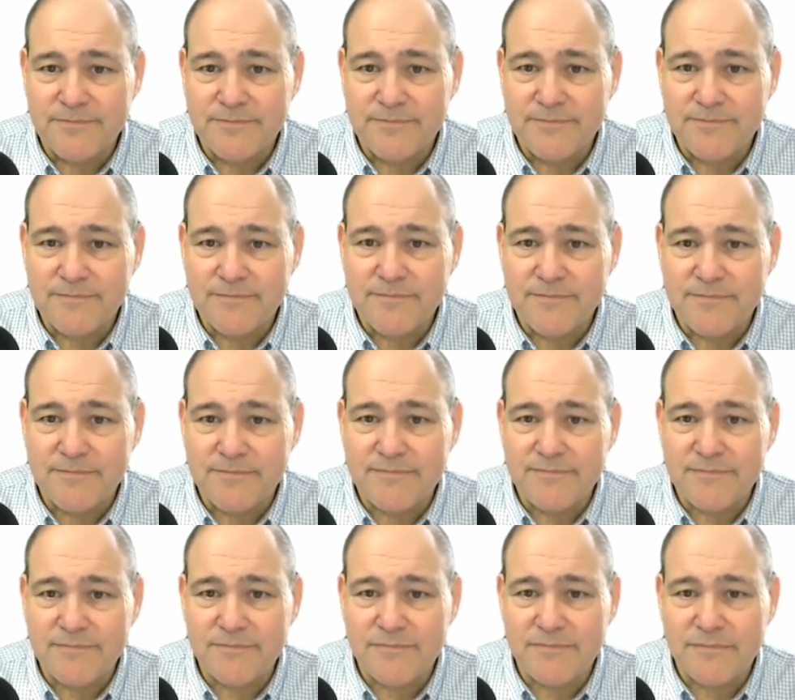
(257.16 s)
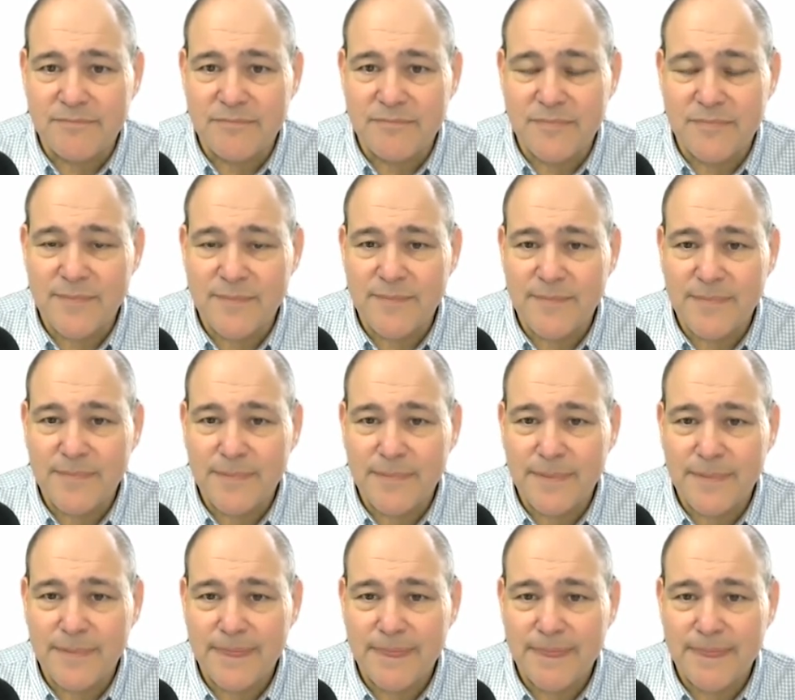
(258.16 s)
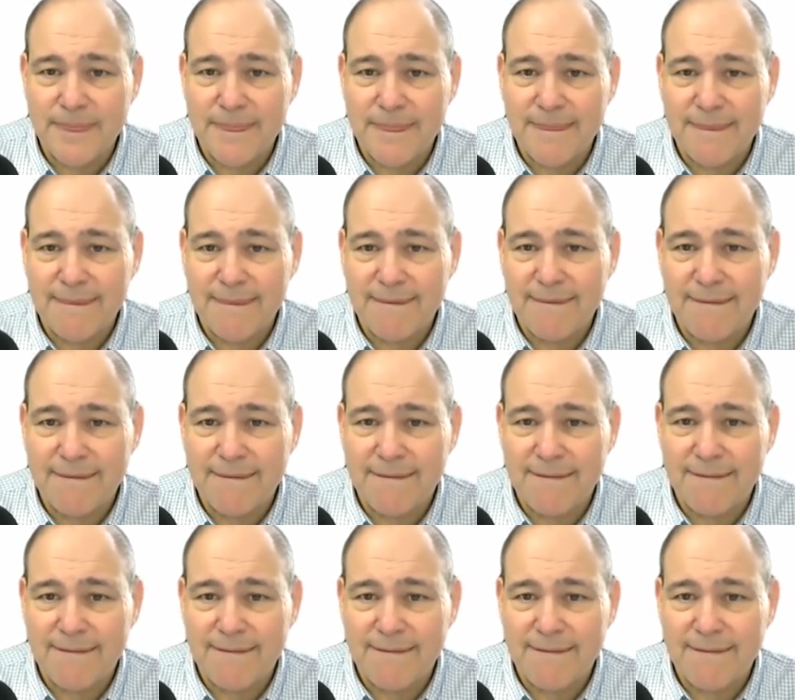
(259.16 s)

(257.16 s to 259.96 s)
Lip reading: (silent)